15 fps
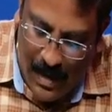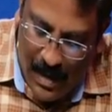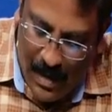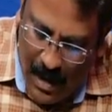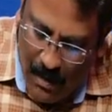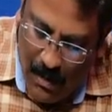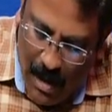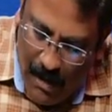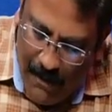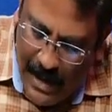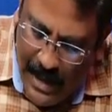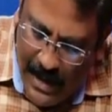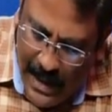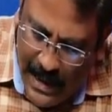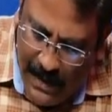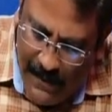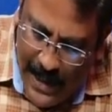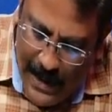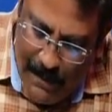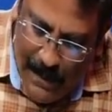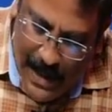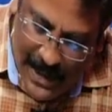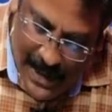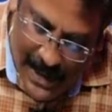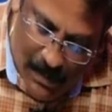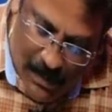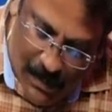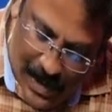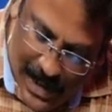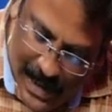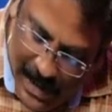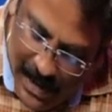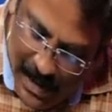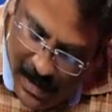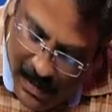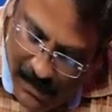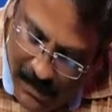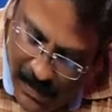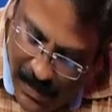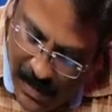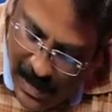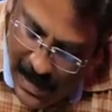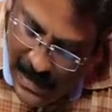Now how we can write the weight matrix over here now? So let's